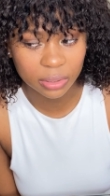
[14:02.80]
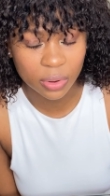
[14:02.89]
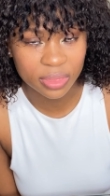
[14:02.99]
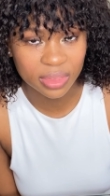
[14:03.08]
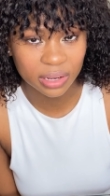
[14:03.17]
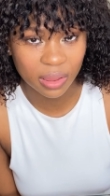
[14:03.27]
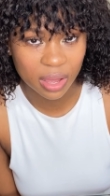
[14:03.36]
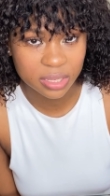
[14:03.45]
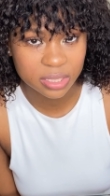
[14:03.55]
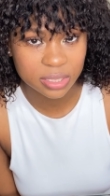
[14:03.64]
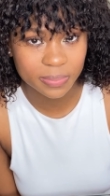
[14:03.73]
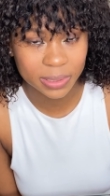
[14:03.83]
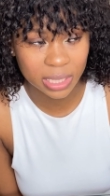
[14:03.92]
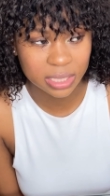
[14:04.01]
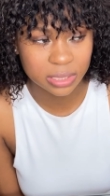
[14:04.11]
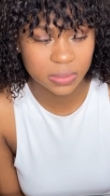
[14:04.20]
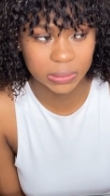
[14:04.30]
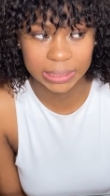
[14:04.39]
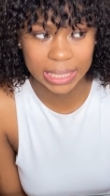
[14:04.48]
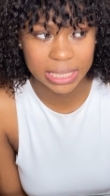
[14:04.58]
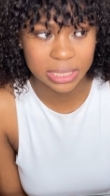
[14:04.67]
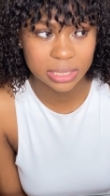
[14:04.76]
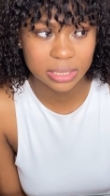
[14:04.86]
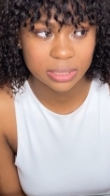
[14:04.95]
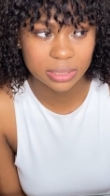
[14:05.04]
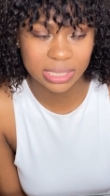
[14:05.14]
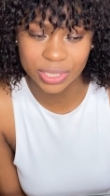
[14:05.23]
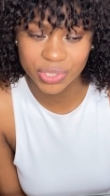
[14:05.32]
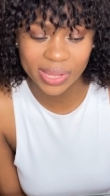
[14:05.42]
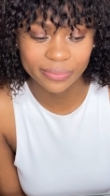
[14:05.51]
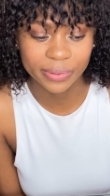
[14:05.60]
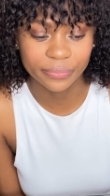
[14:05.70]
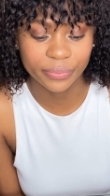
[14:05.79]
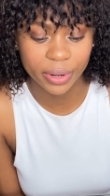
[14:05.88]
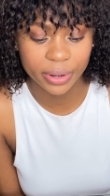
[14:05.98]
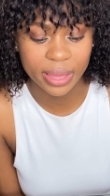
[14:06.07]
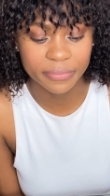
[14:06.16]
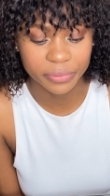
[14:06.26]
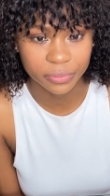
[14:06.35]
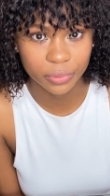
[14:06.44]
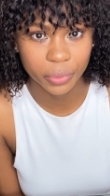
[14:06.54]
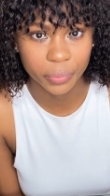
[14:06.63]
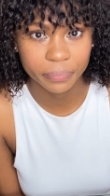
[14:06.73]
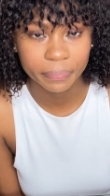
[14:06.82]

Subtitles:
long they last, but they're still light because I still have a very heavy flow.